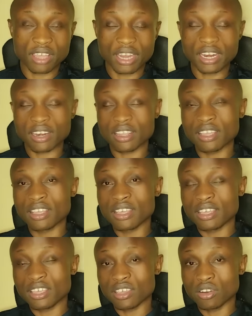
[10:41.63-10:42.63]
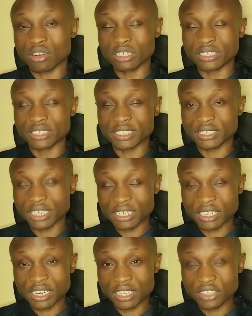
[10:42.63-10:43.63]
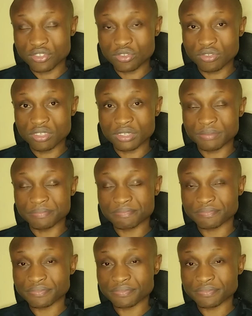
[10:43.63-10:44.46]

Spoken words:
And the strategy that he's using,